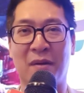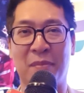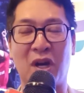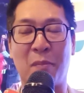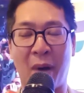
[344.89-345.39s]

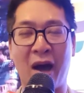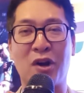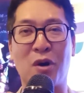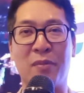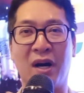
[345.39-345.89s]
being a part
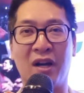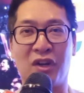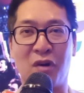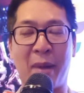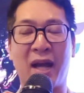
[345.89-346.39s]
of
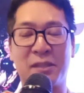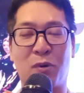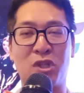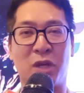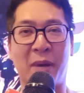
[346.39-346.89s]
mega
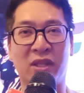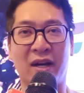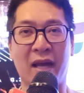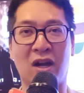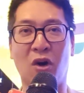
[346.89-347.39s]
sports event
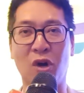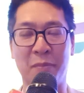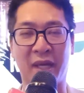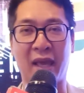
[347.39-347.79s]
like the Olympic